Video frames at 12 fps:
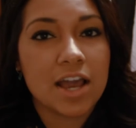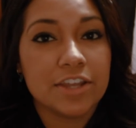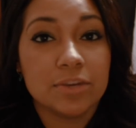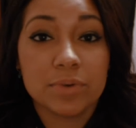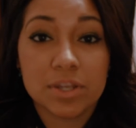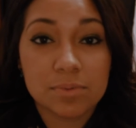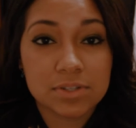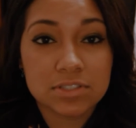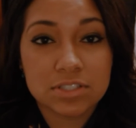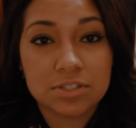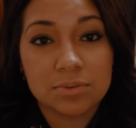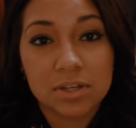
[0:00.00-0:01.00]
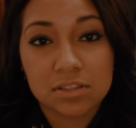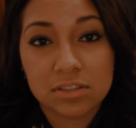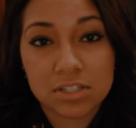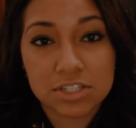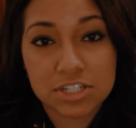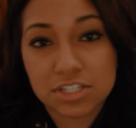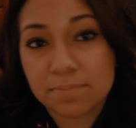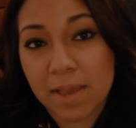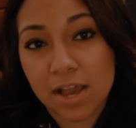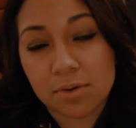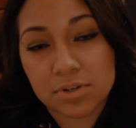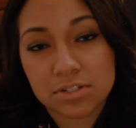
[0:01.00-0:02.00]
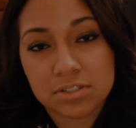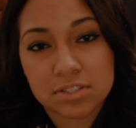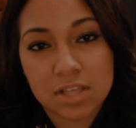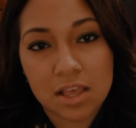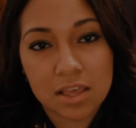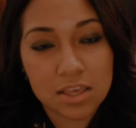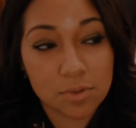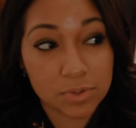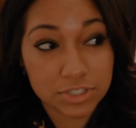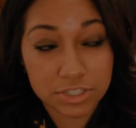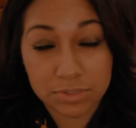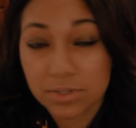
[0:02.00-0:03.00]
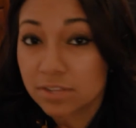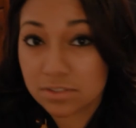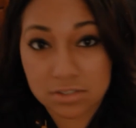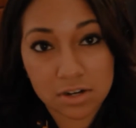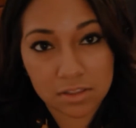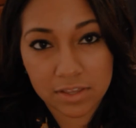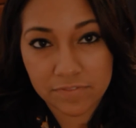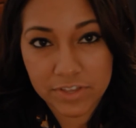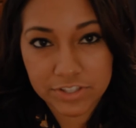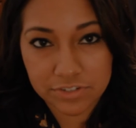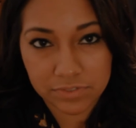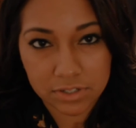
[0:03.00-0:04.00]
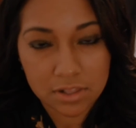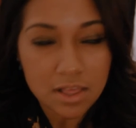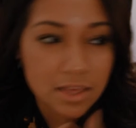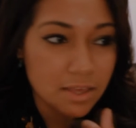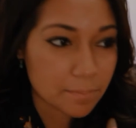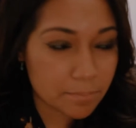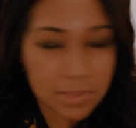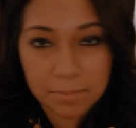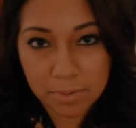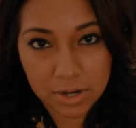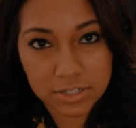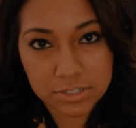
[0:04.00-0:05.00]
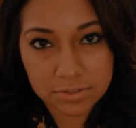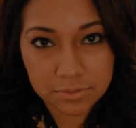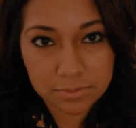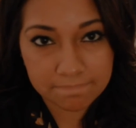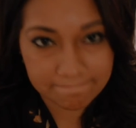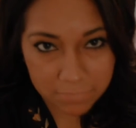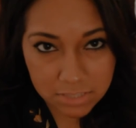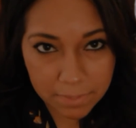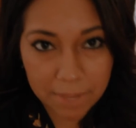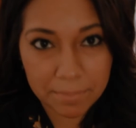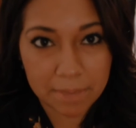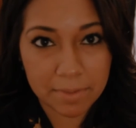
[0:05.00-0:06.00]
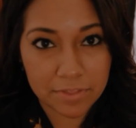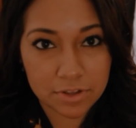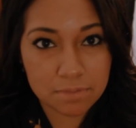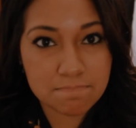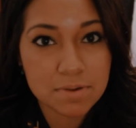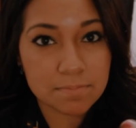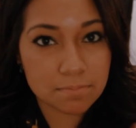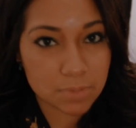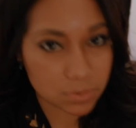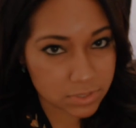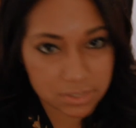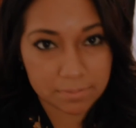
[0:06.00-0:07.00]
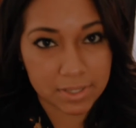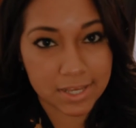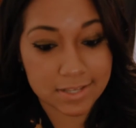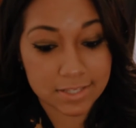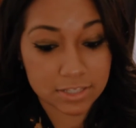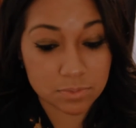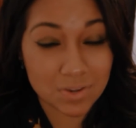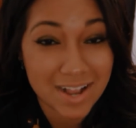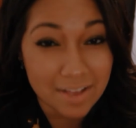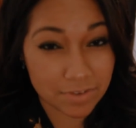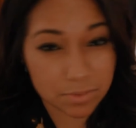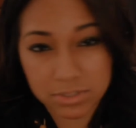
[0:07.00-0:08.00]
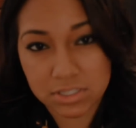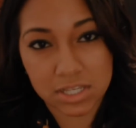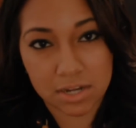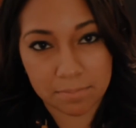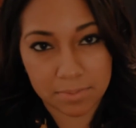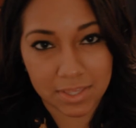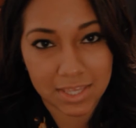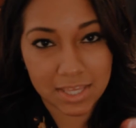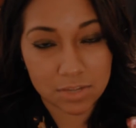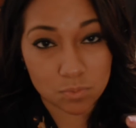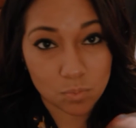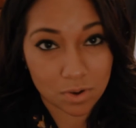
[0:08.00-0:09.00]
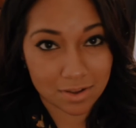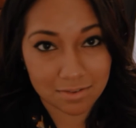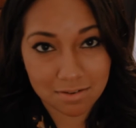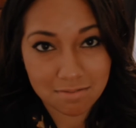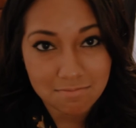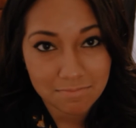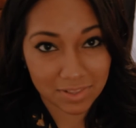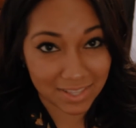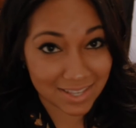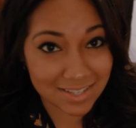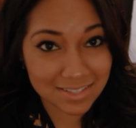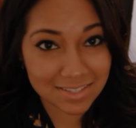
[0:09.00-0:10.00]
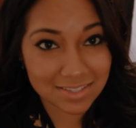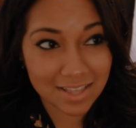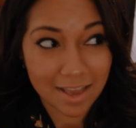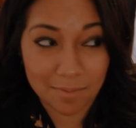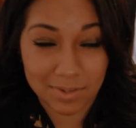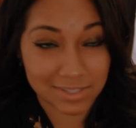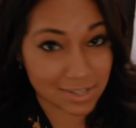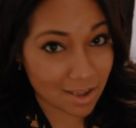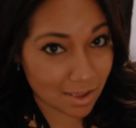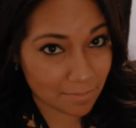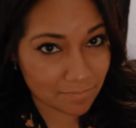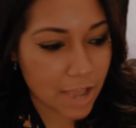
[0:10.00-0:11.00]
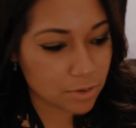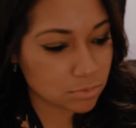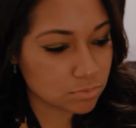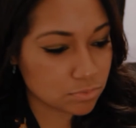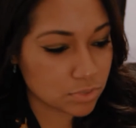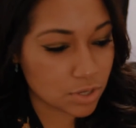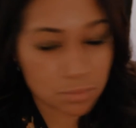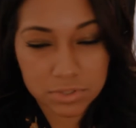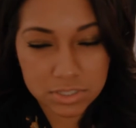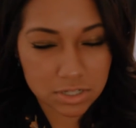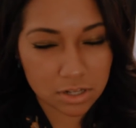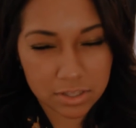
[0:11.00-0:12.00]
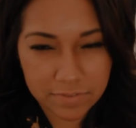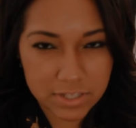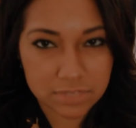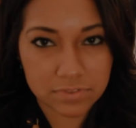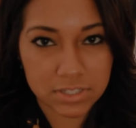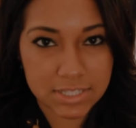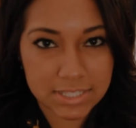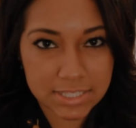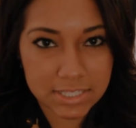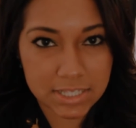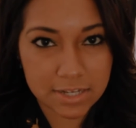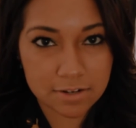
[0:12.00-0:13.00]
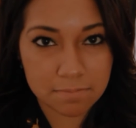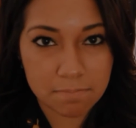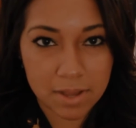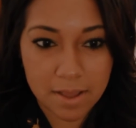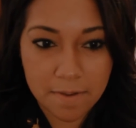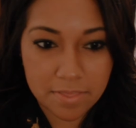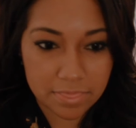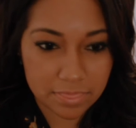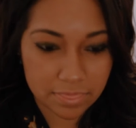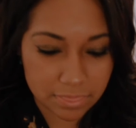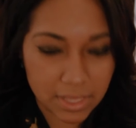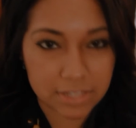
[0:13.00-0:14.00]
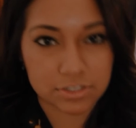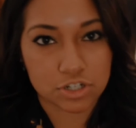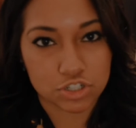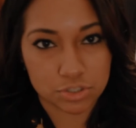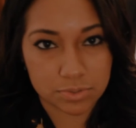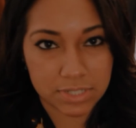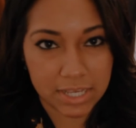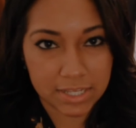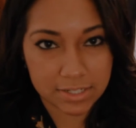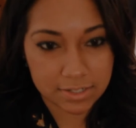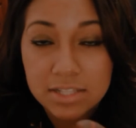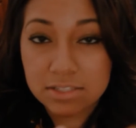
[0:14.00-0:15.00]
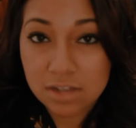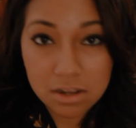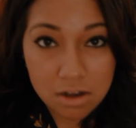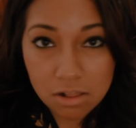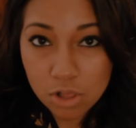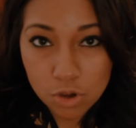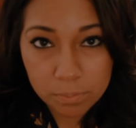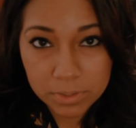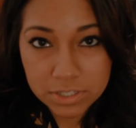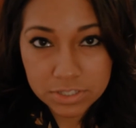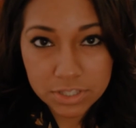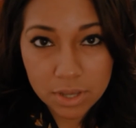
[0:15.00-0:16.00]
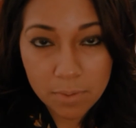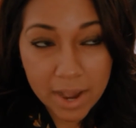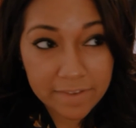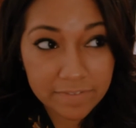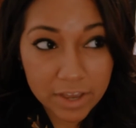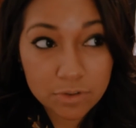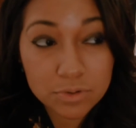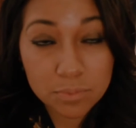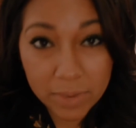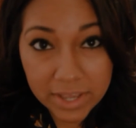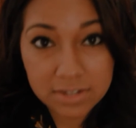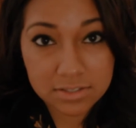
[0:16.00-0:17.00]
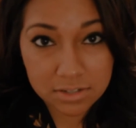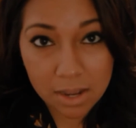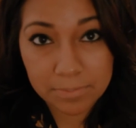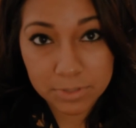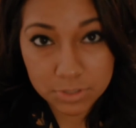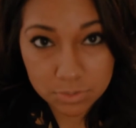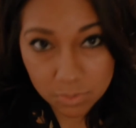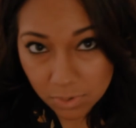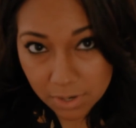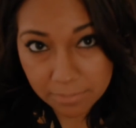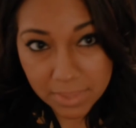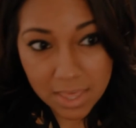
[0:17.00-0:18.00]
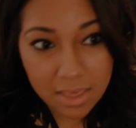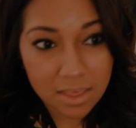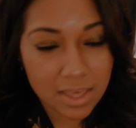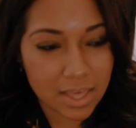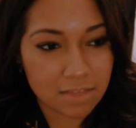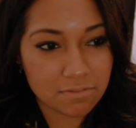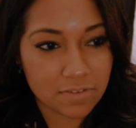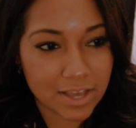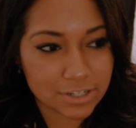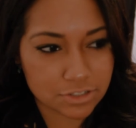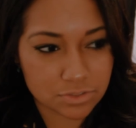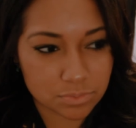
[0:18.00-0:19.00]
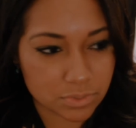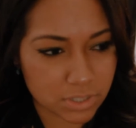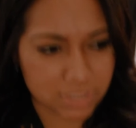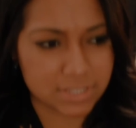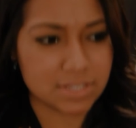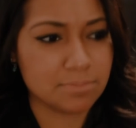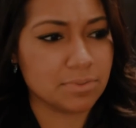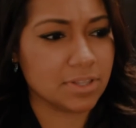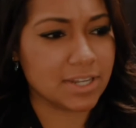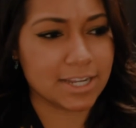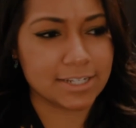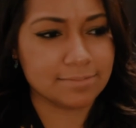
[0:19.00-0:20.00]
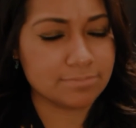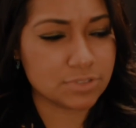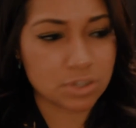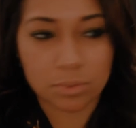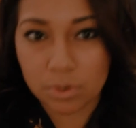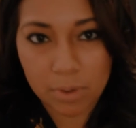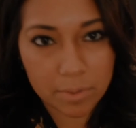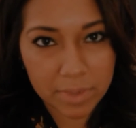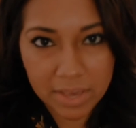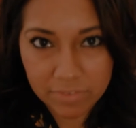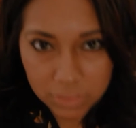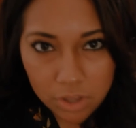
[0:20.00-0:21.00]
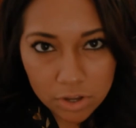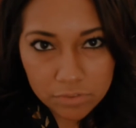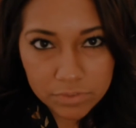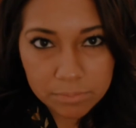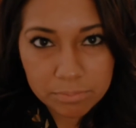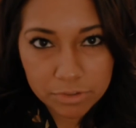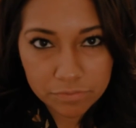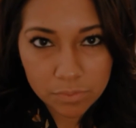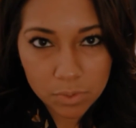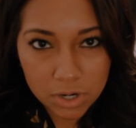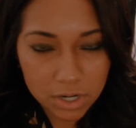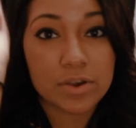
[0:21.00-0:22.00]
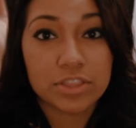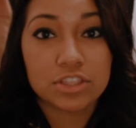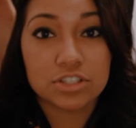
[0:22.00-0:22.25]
I know when he wants to unleash his powers. He wants to do it at the Starlight Festival, in part to spite my mother, but mostly because that's where everyone's gonna be in one place at one time. I don't know when the Starlight Festival is this year, but that's our duty. It's not all hopeless though. I found a way to stop the storm. In fact, it's really simple and I don't know why we haven't thought of it before.